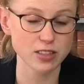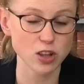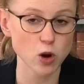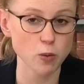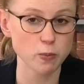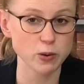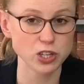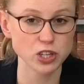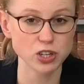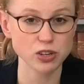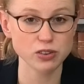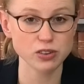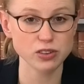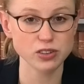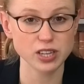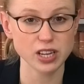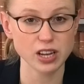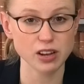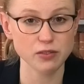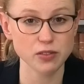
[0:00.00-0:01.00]
the
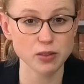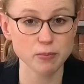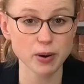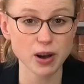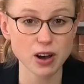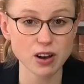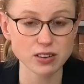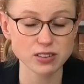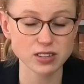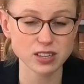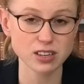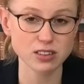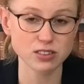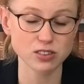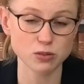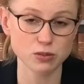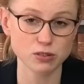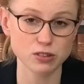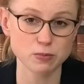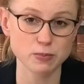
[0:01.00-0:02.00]
opportunity of the parties
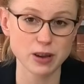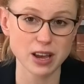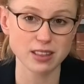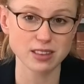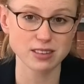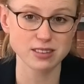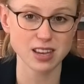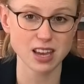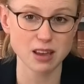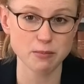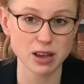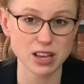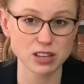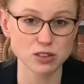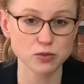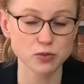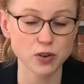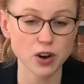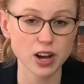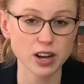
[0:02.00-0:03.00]
to inspect the
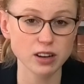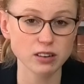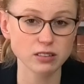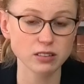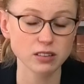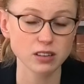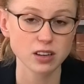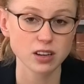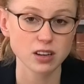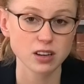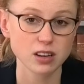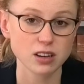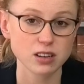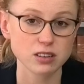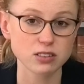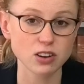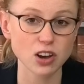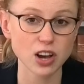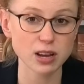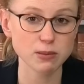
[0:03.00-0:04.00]
CMA's file,
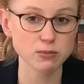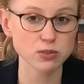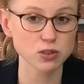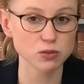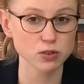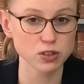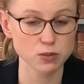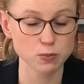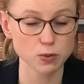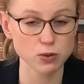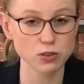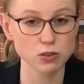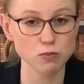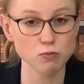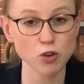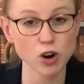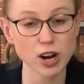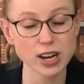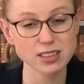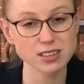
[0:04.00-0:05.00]
time to respond in
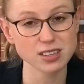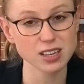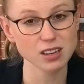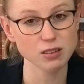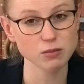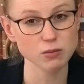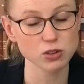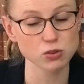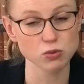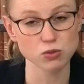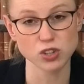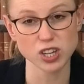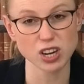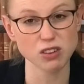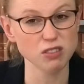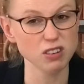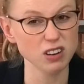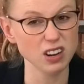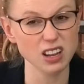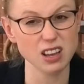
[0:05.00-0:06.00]
writing, which will
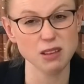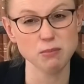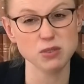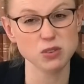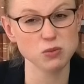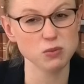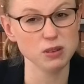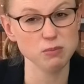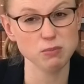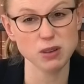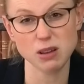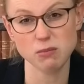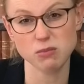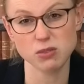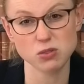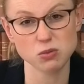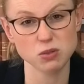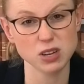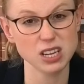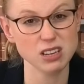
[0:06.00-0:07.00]
generally be
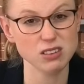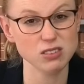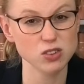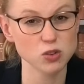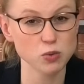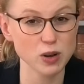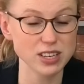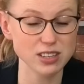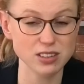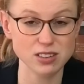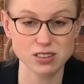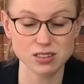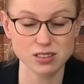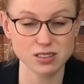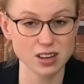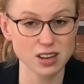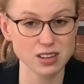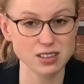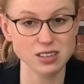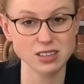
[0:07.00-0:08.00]
between 20 to
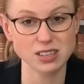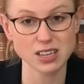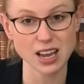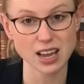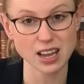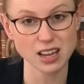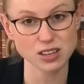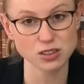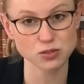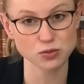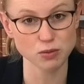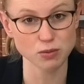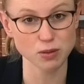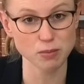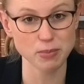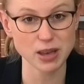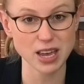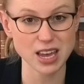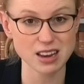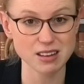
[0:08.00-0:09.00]
30 days from the
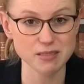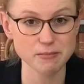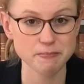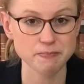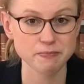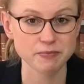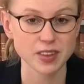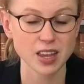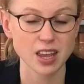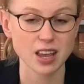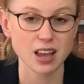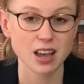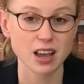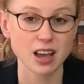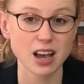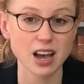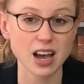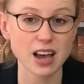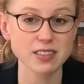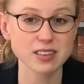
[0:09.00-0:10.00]
PIN,
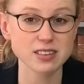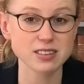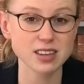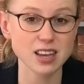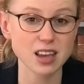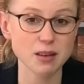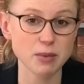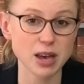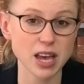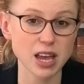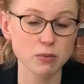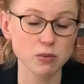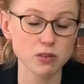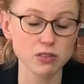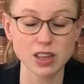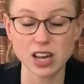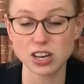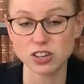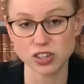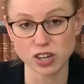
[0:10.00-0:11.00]
and the CMA will
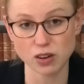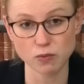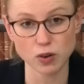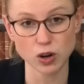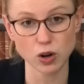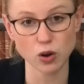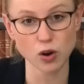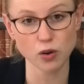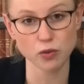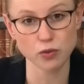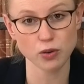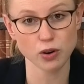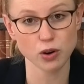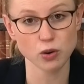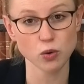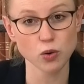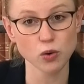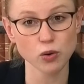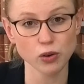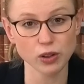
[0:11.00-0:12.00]
then generally offer an
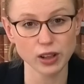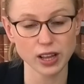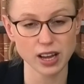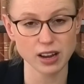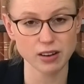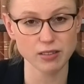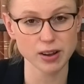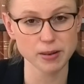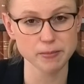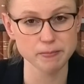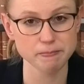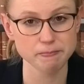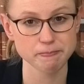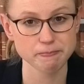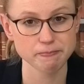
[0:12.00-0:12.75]
oral hearing.